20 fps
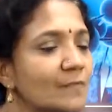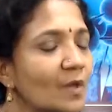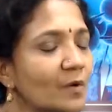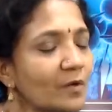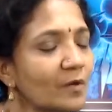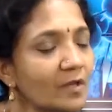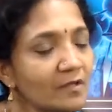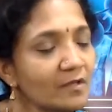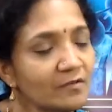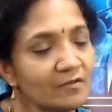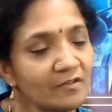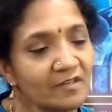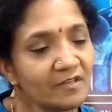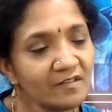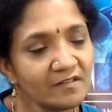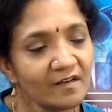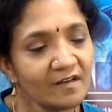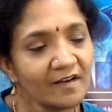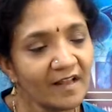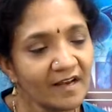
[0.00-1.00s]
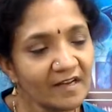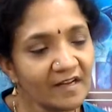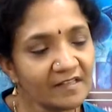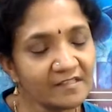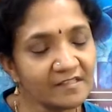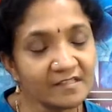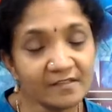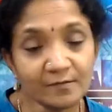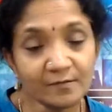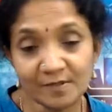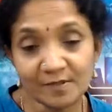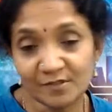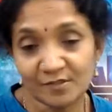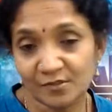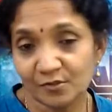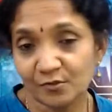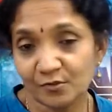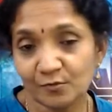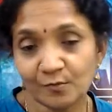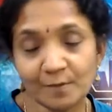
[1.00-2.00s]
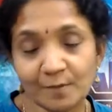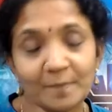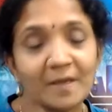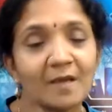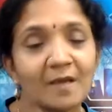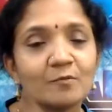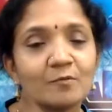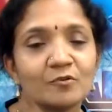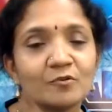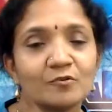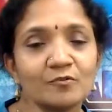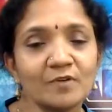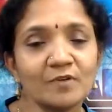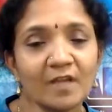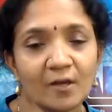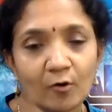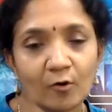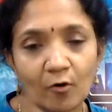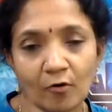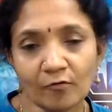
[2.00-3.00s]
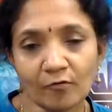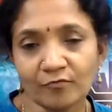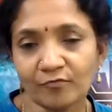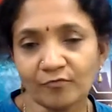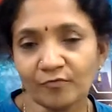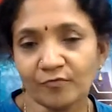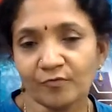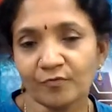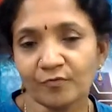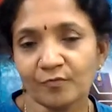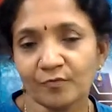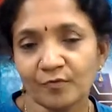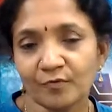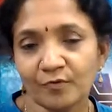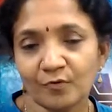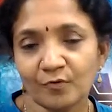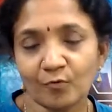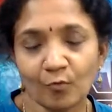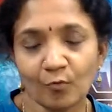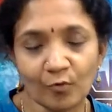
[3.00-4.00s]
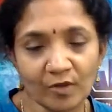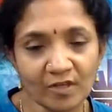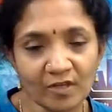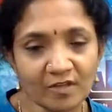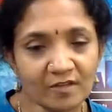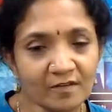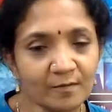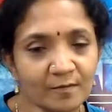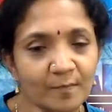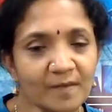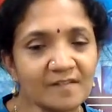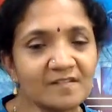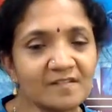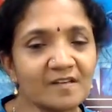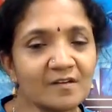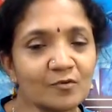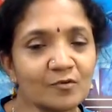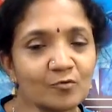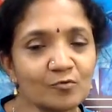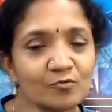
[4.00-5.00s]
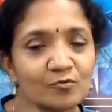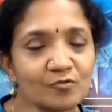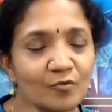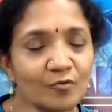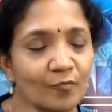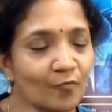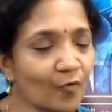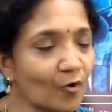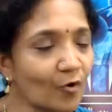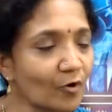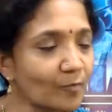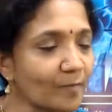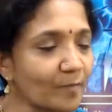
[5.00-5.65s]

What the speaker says: Okay, so these are directions which you will be able to take off knowing the basic tools of quantum